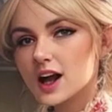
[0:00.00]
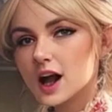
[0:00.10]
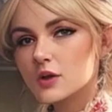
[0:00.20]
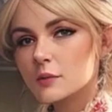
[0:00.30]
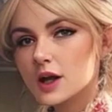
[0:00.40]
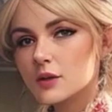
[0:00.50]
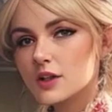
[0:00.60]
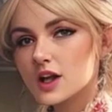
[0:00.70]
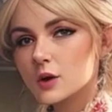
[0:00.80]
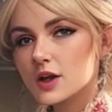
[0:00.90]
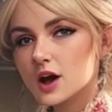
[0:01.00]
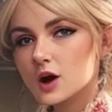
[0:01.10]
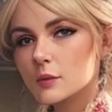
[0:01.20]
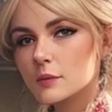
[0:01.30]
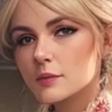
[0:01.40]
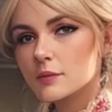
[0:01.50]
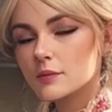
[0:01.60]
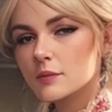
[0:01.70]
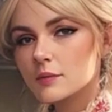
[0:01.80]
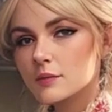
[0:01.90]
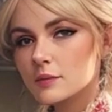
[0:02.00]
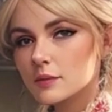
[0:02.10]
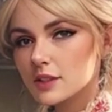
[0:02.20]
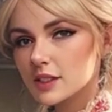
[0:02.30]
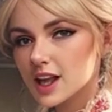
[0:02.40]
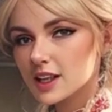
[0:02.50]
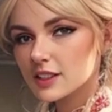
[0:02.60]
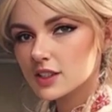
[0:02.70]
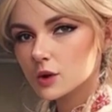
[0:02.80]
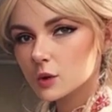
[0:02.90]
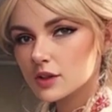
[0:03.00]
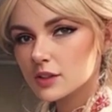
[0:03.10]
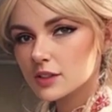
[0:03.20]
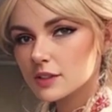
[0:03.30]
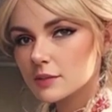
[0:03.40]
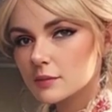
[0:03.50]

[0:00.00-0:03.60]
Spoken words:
How to make vino at home. Like in stores.